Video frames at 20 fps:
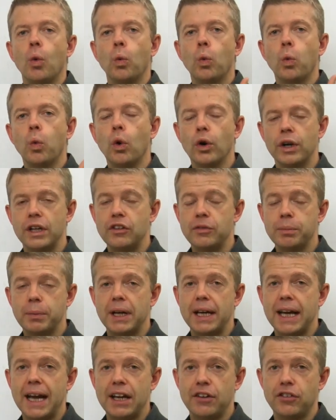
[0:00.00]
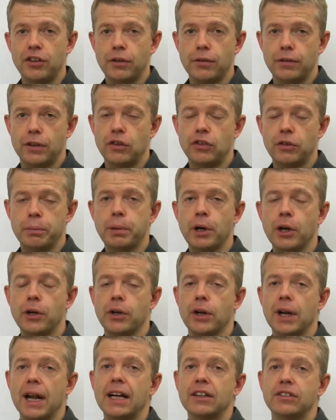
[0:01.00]
what is my edge over this
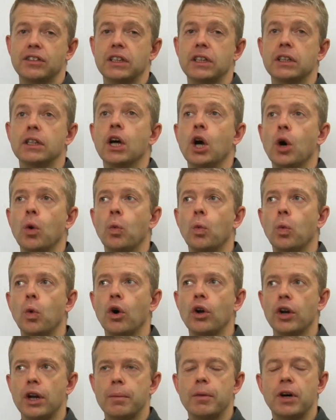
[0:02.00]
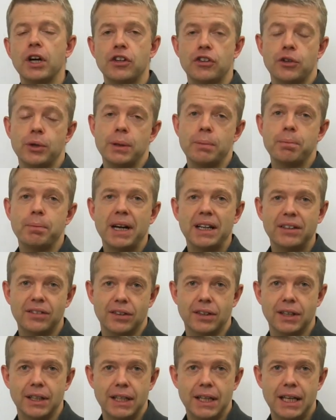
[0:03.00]
opponent? As in, what am I doing
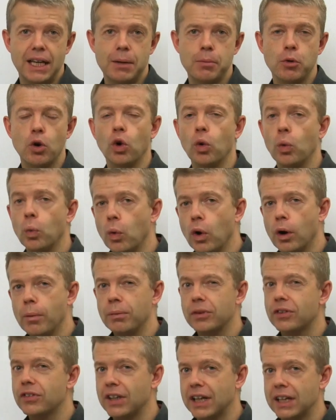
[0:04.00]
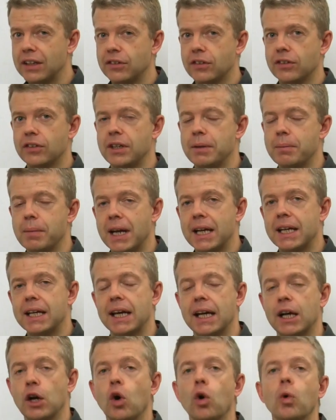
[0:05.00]
better than him? Or what mistakes is he
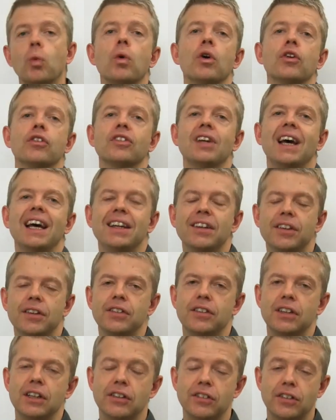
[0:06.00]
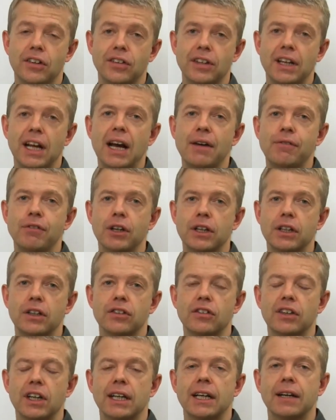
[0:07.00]
making? Or what tendencies does he have I
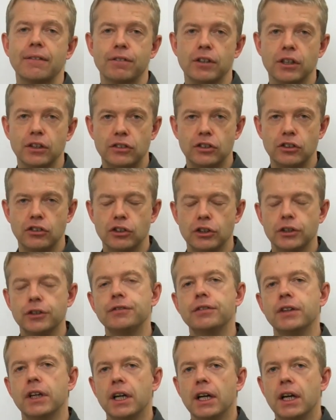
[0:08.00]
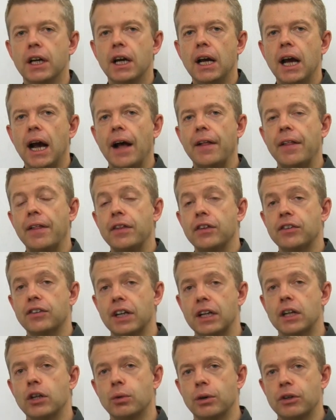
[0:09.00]
can take advantage of? And then the
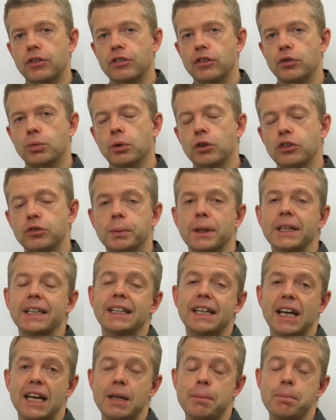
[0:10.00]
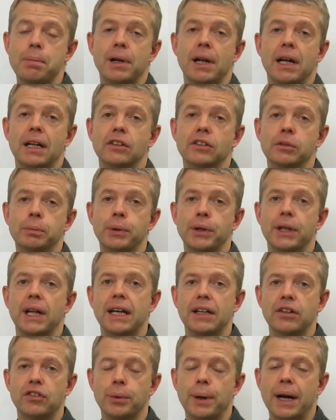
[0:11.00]
second question is, what's my game plan to put
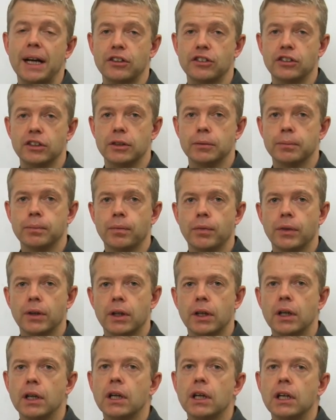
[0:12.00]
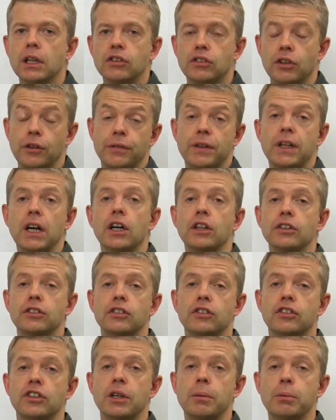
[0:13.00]
that into action? So if the
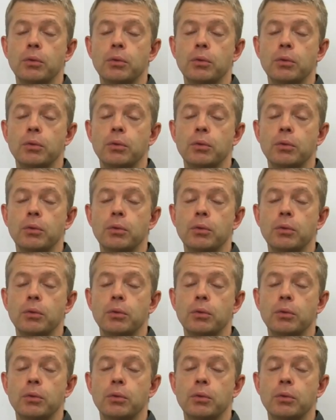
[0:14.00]
answer to